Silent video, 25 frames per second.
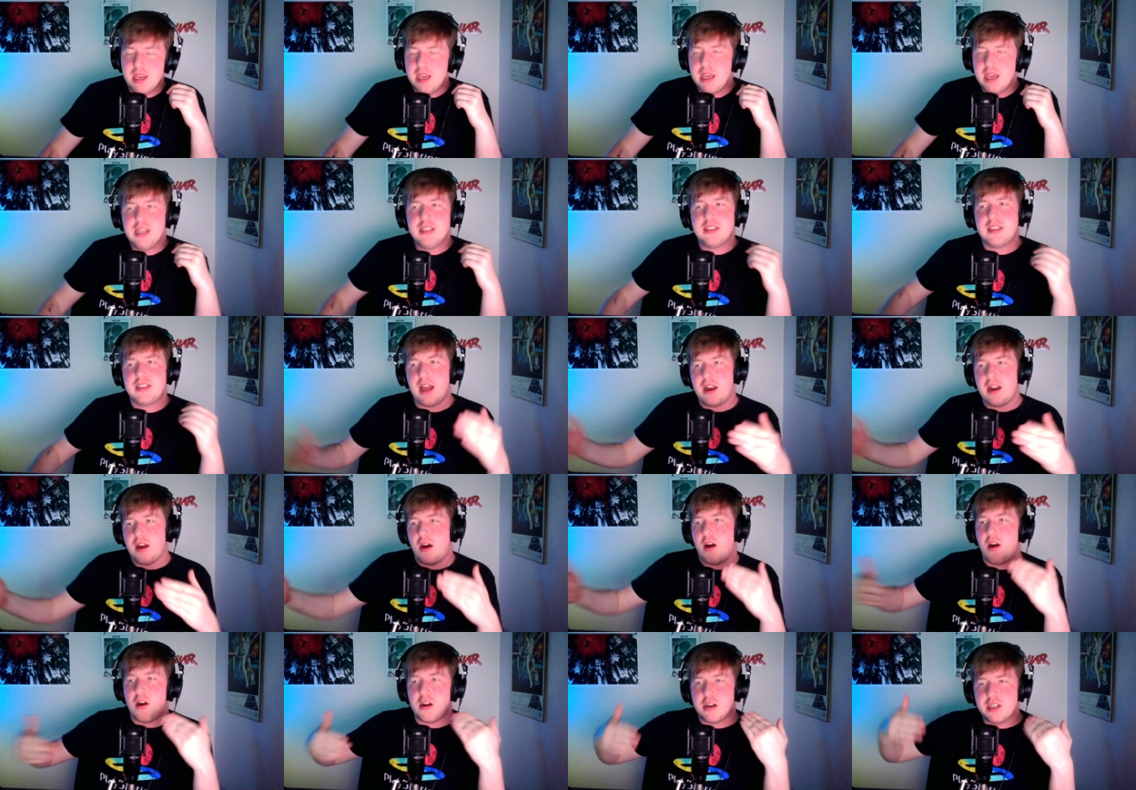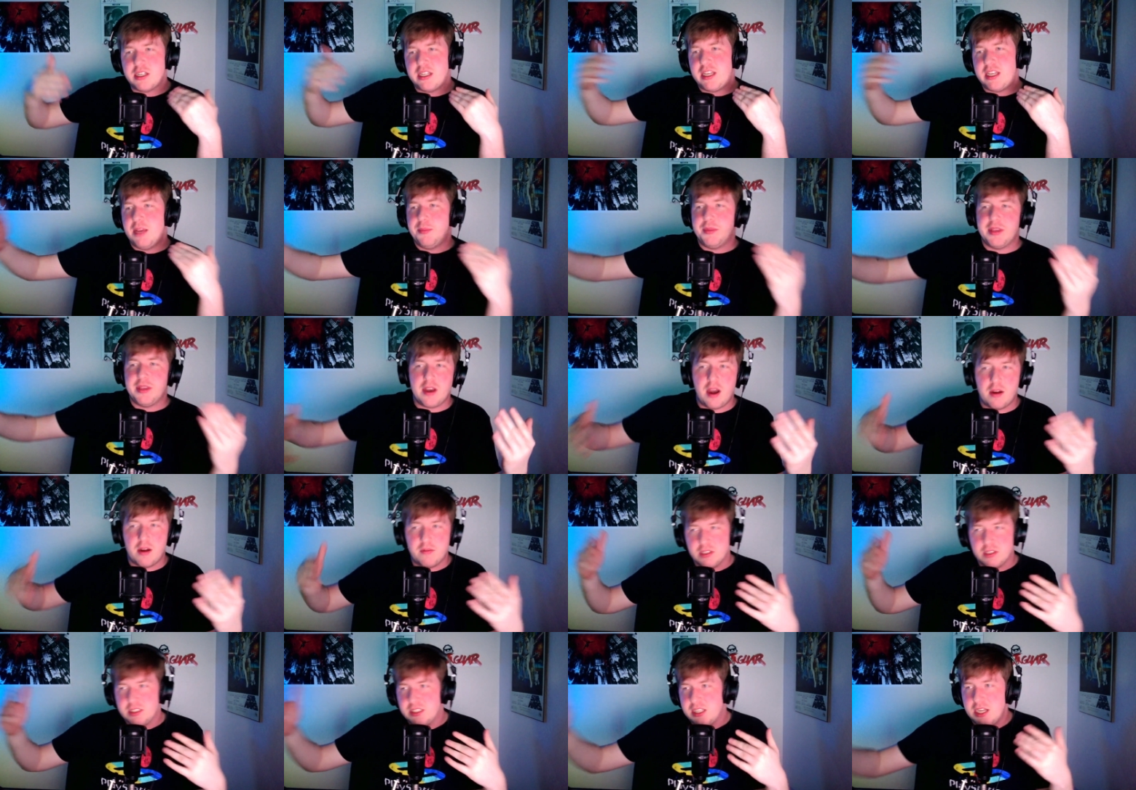It's kind of hard to keep the
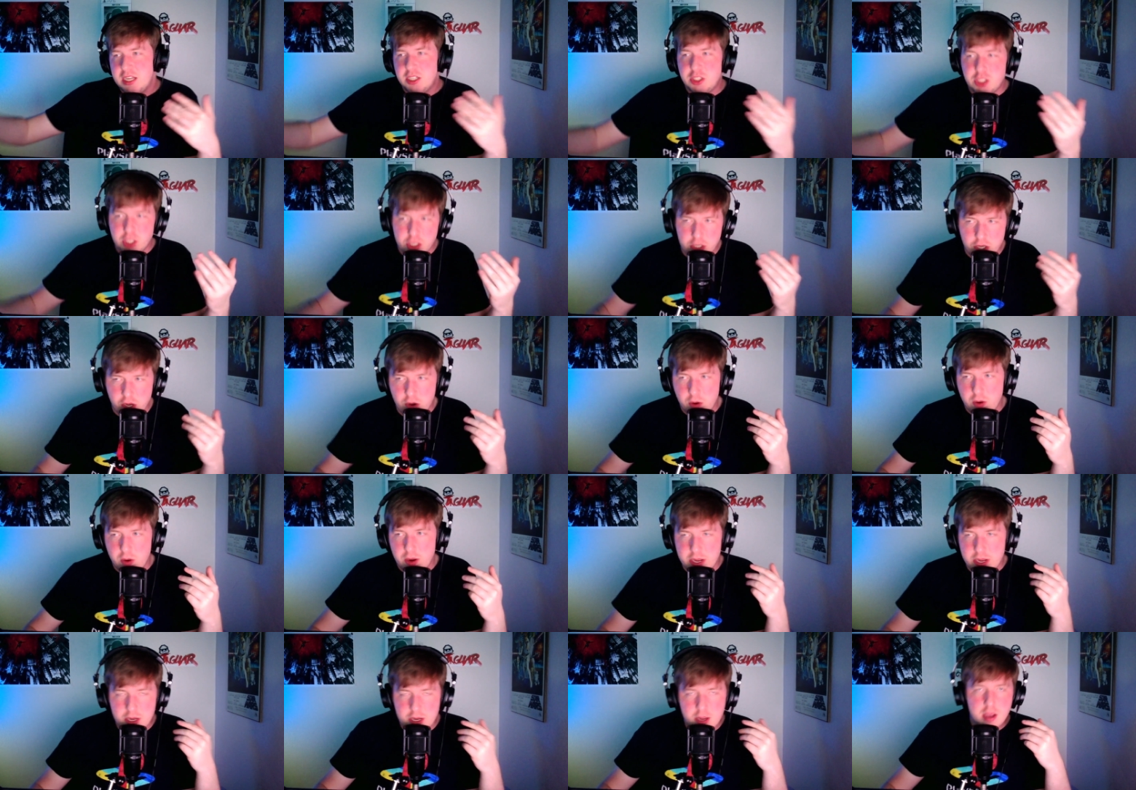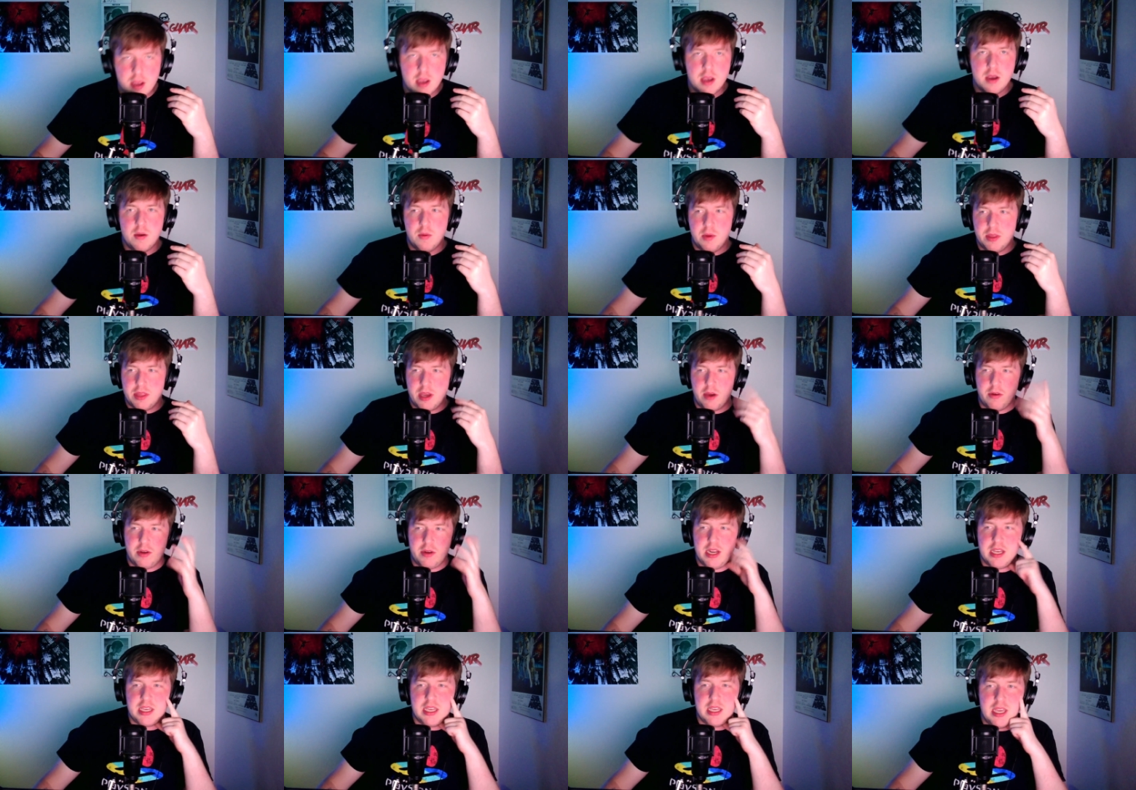conversation going without
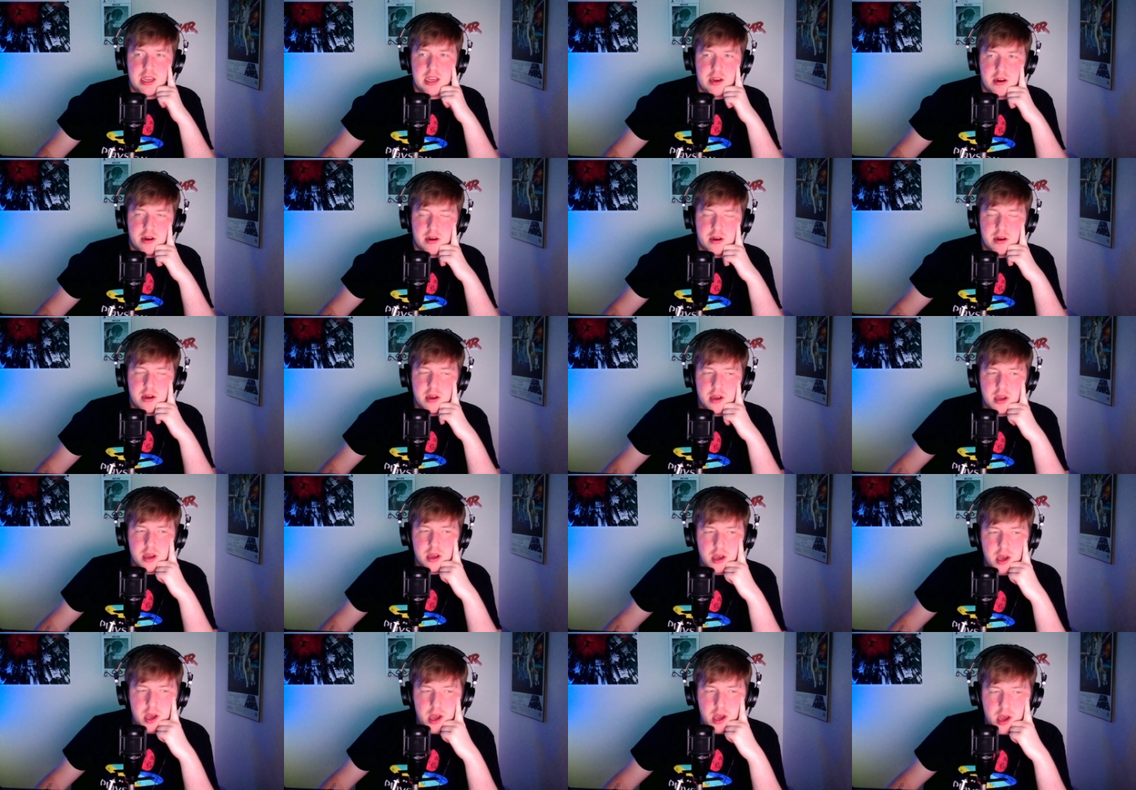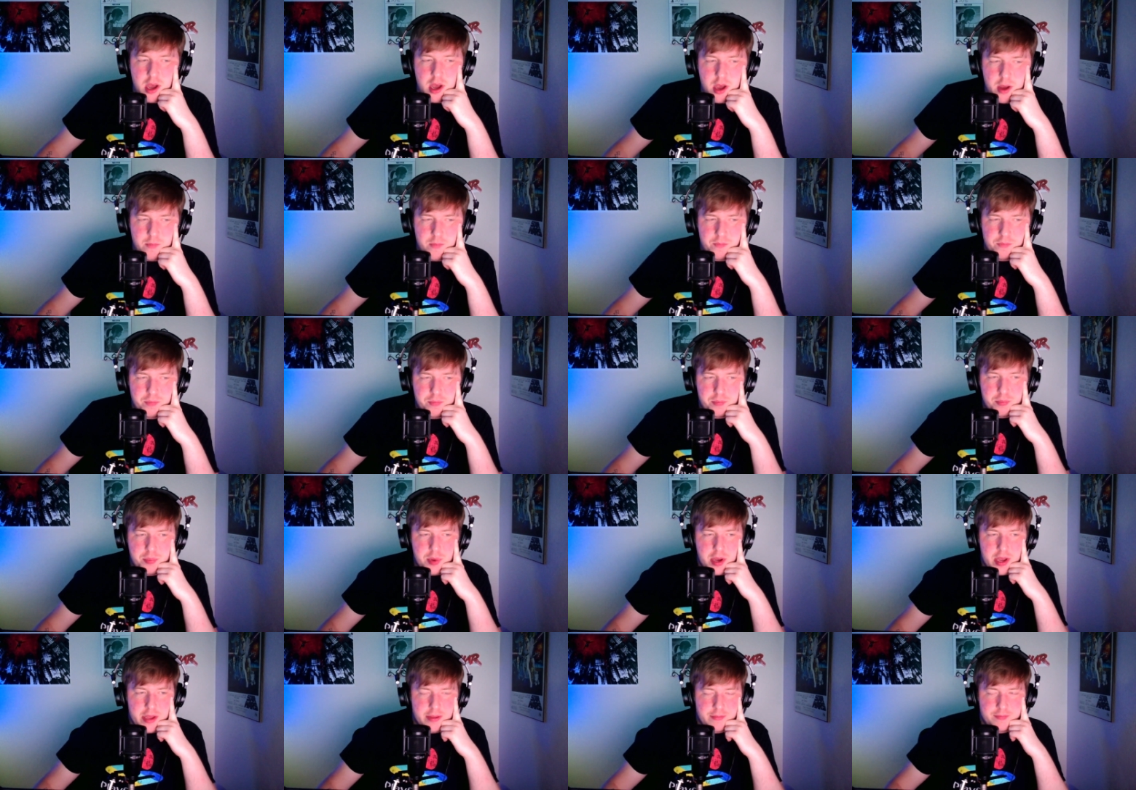Nick here, um,
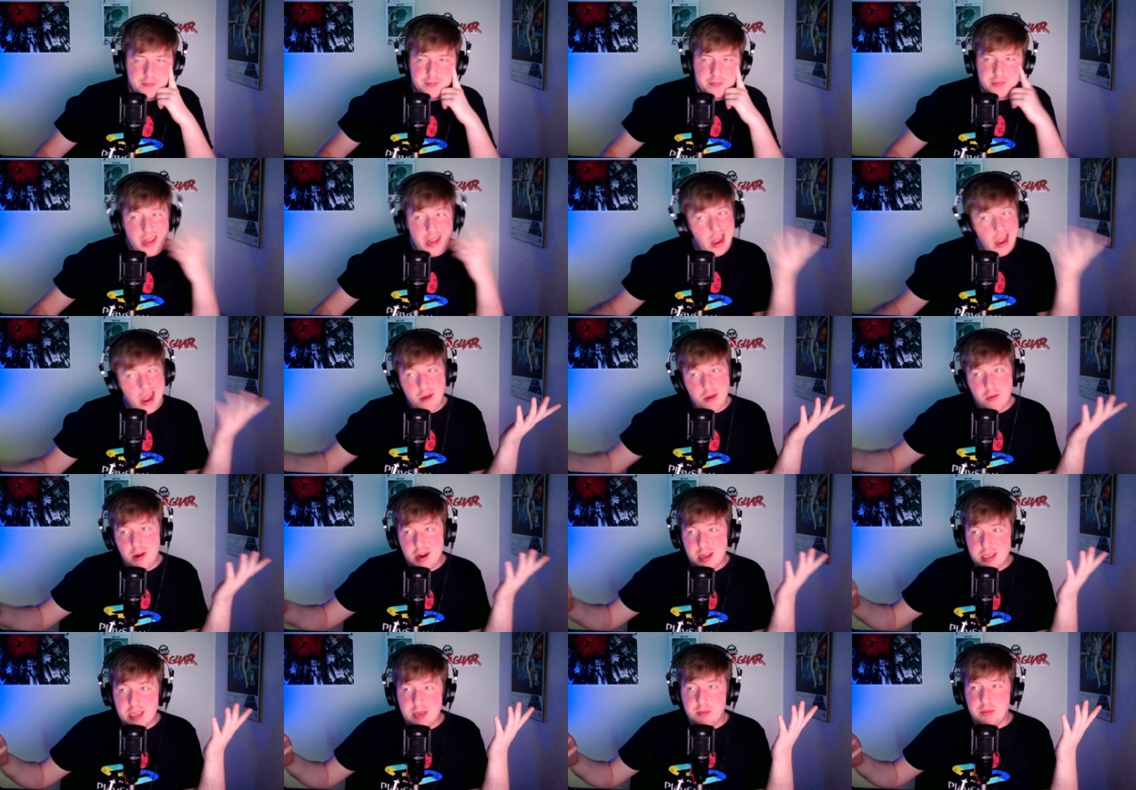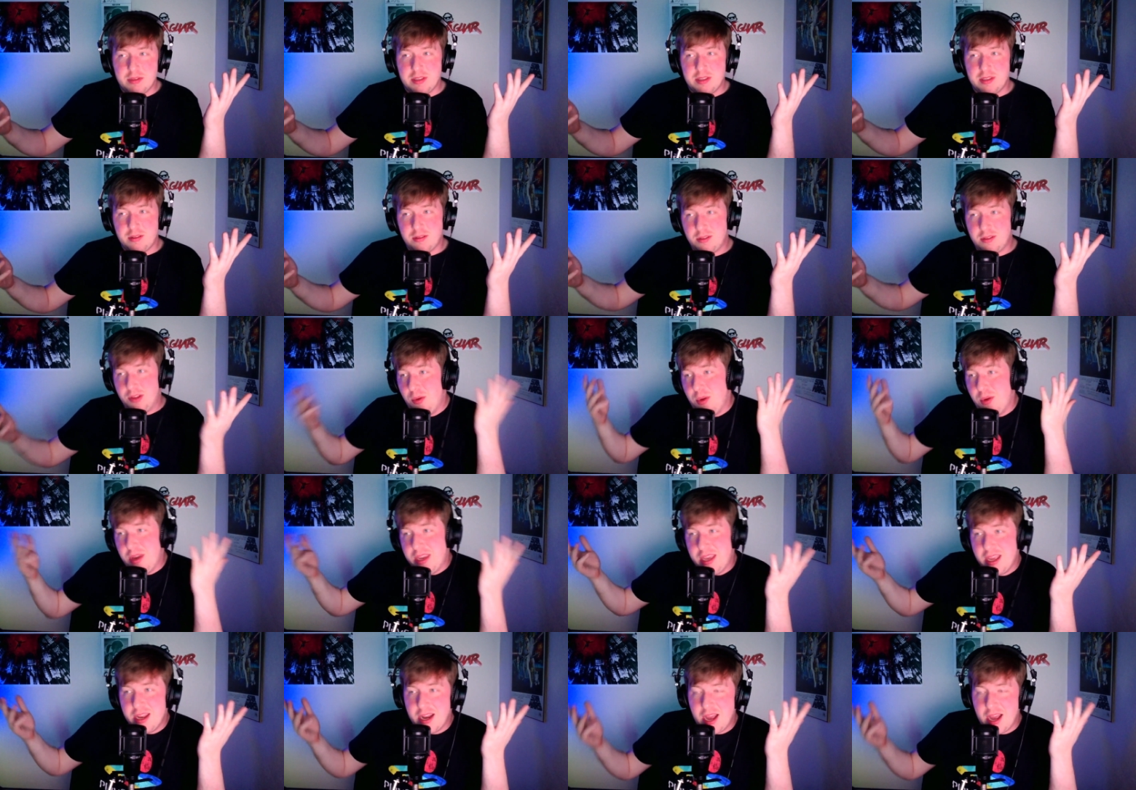but I want to keep doing it.